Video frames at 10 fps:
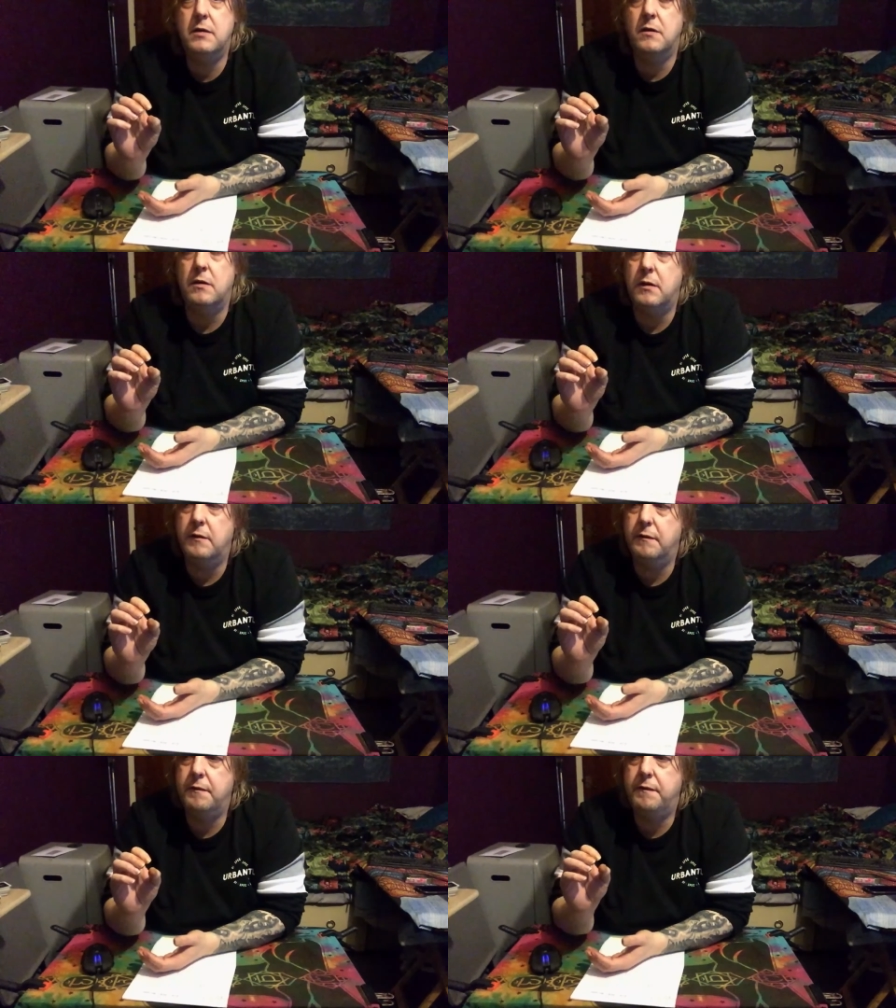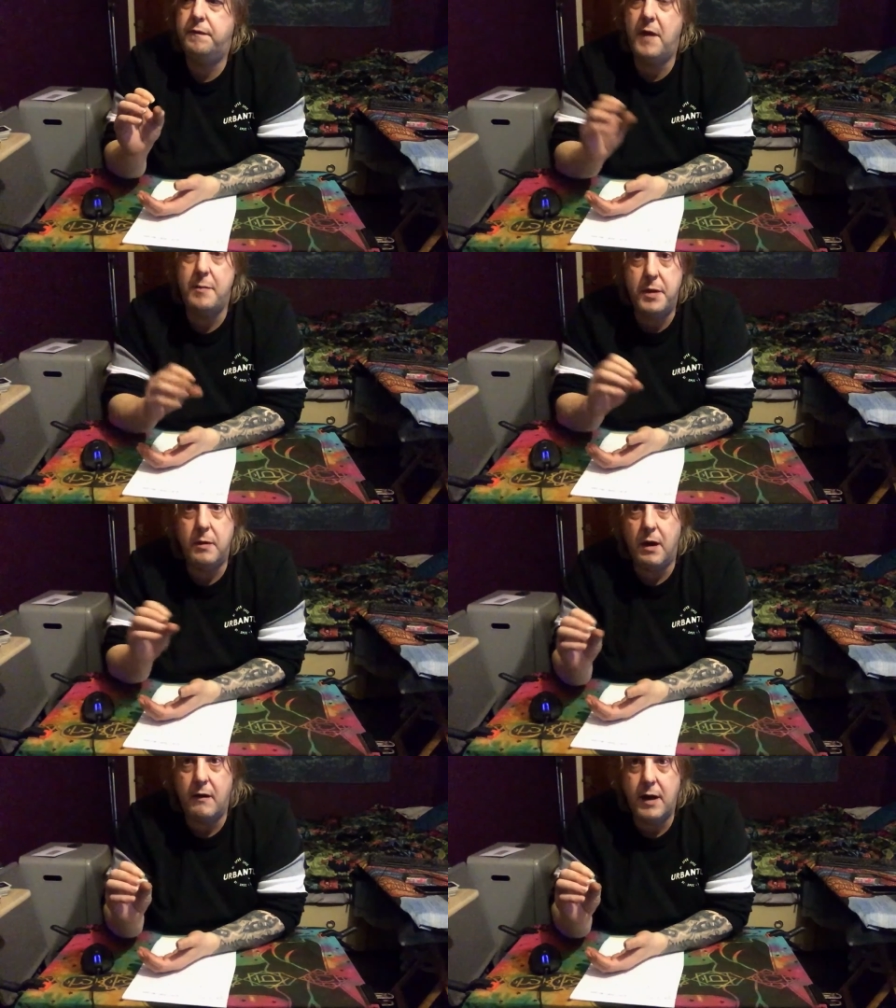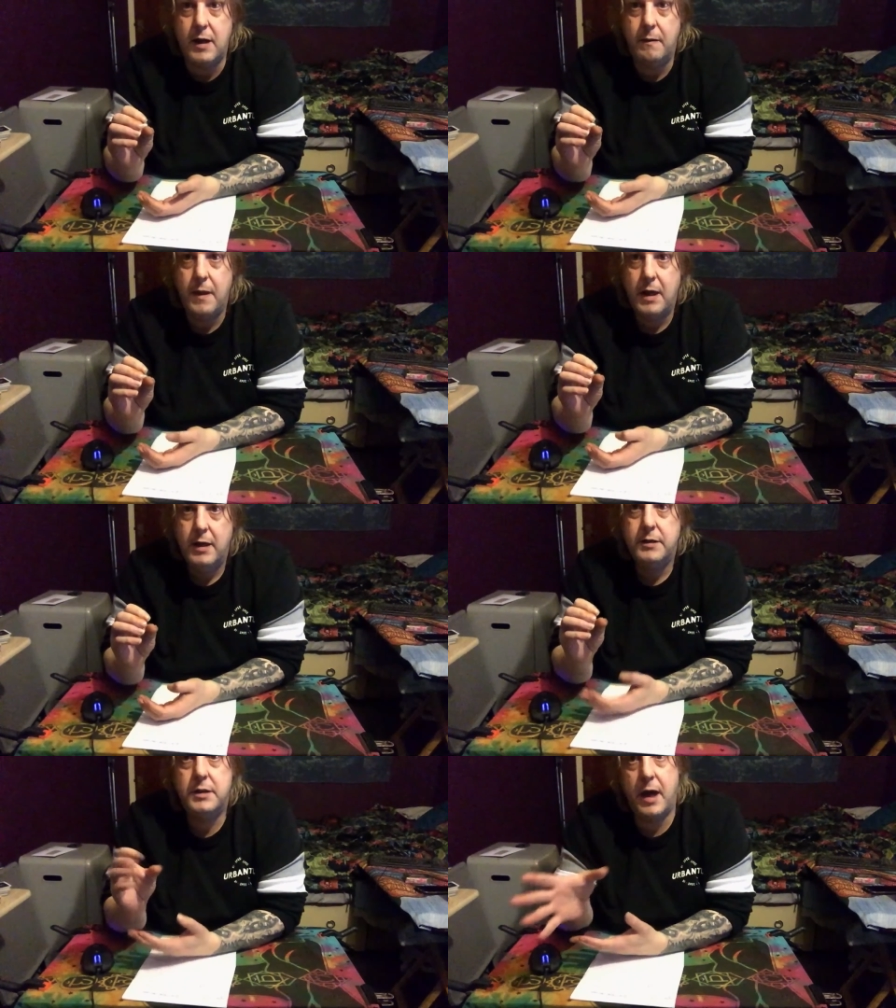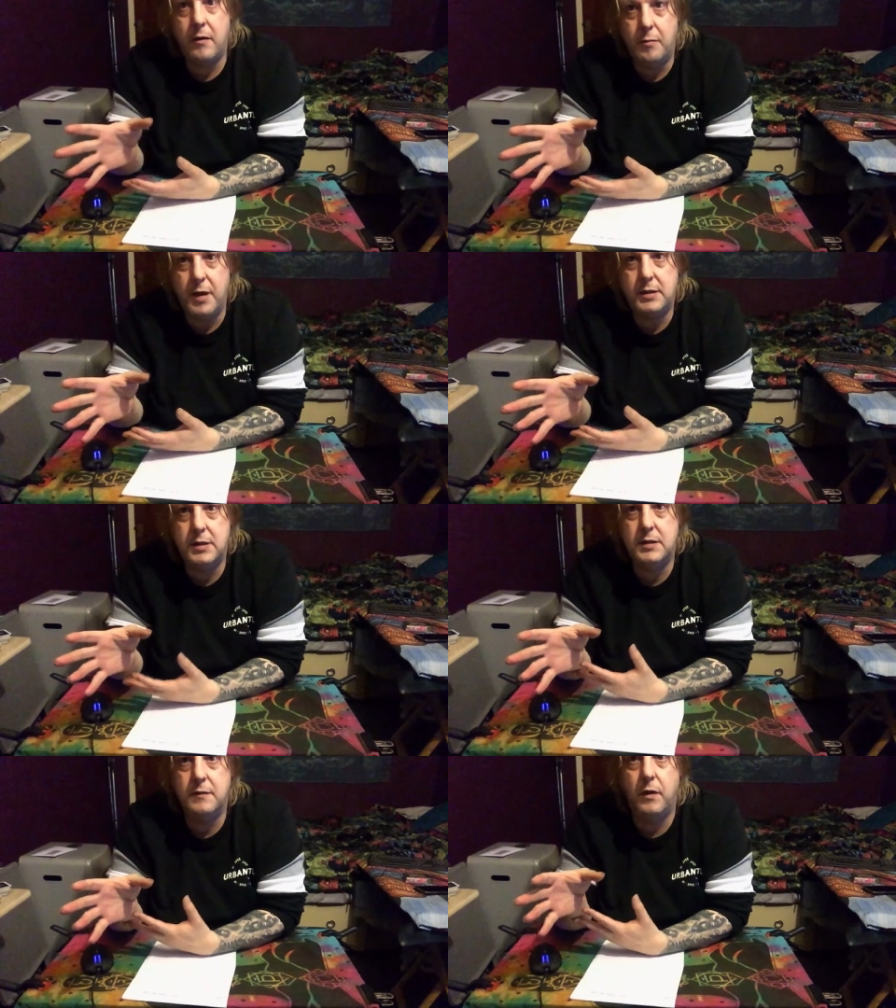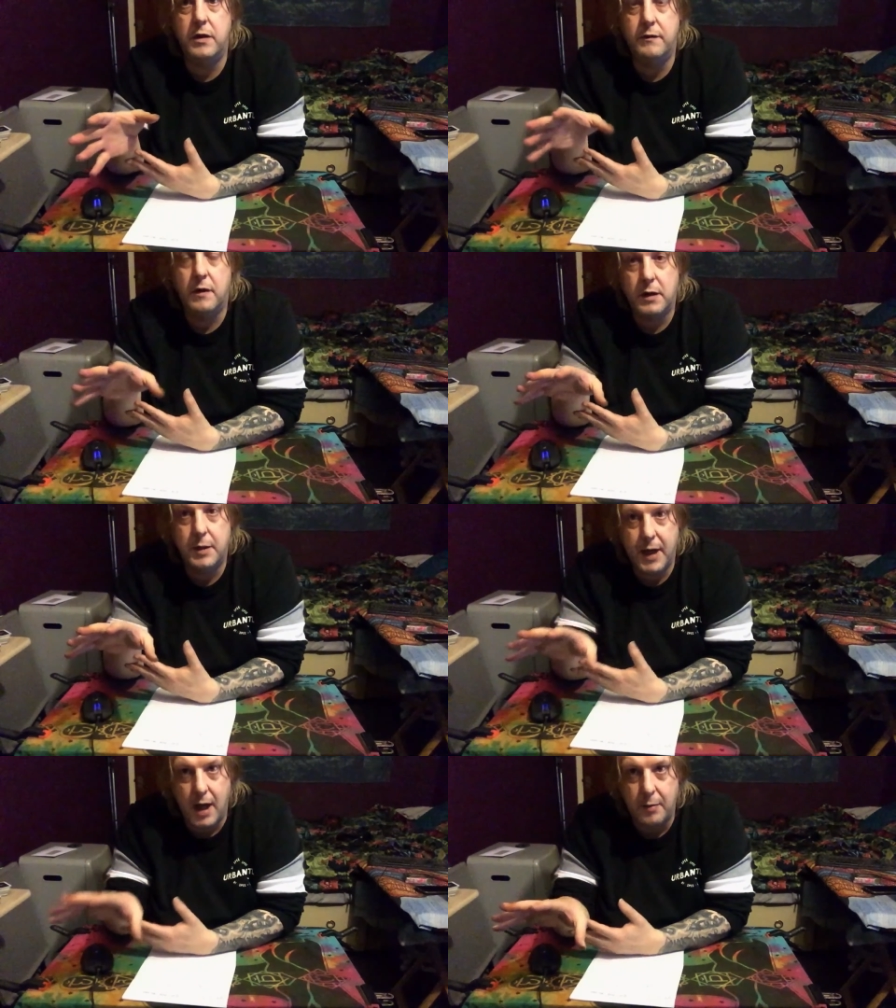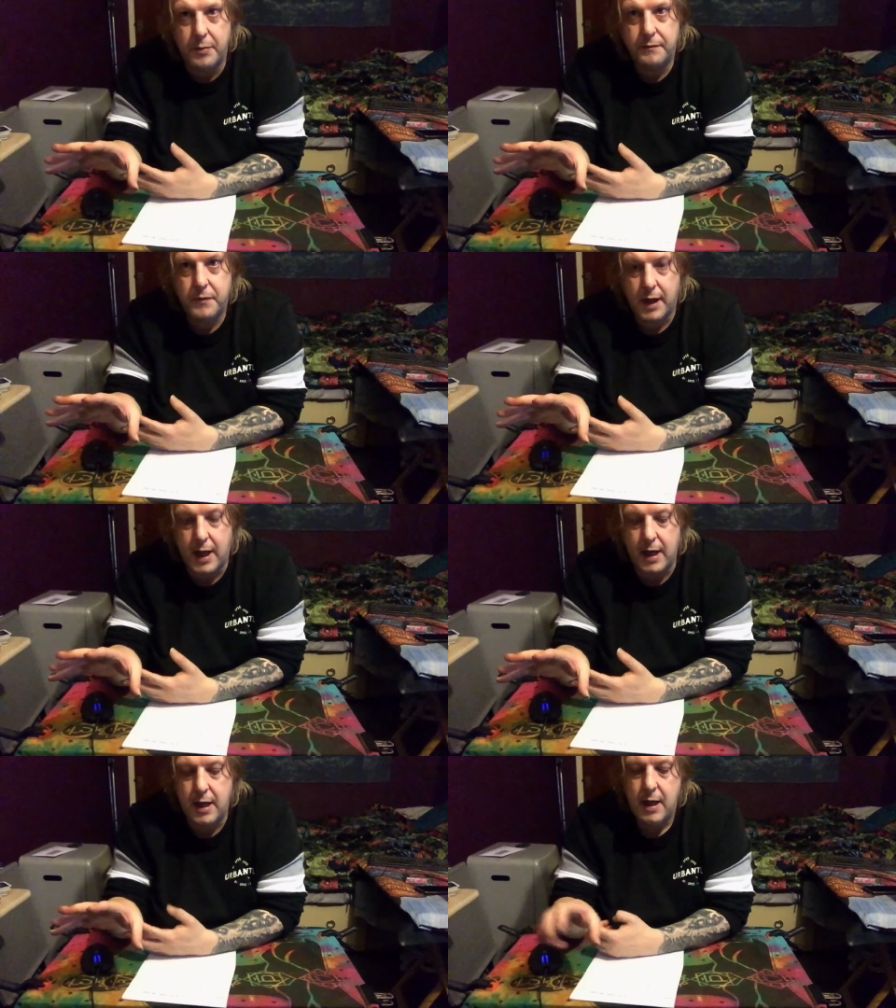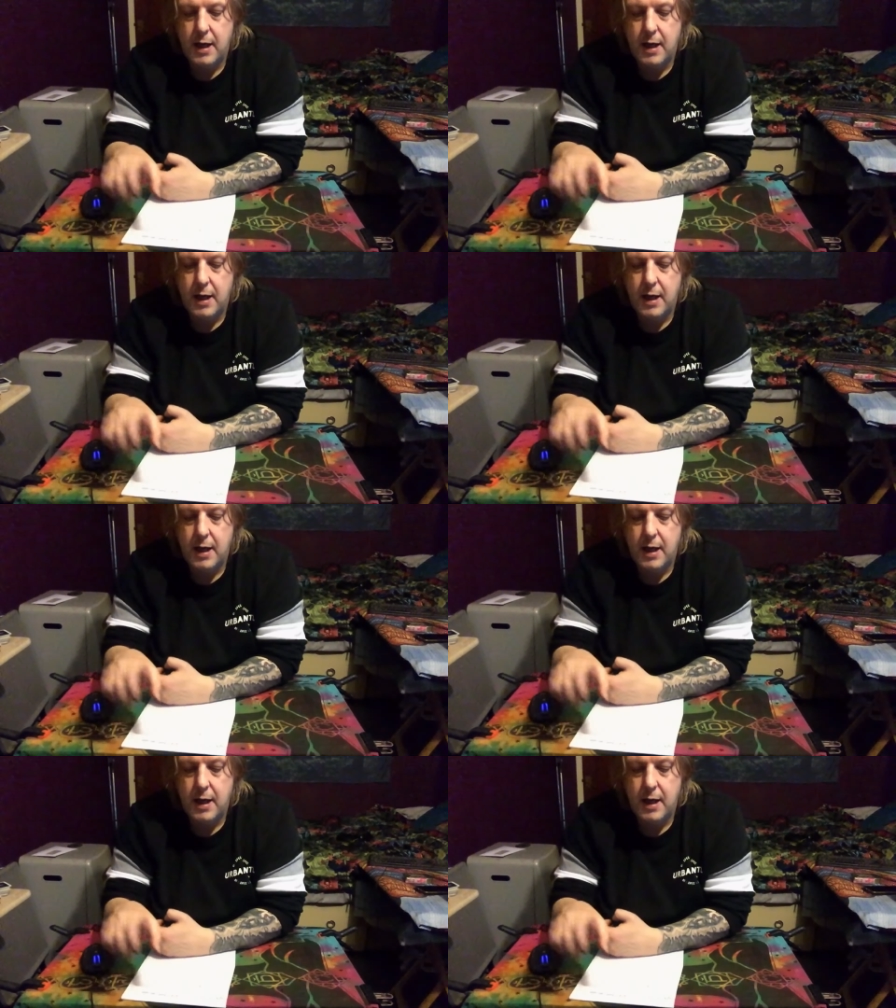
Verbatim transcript: your February channel messages of what you've got coming up, okay?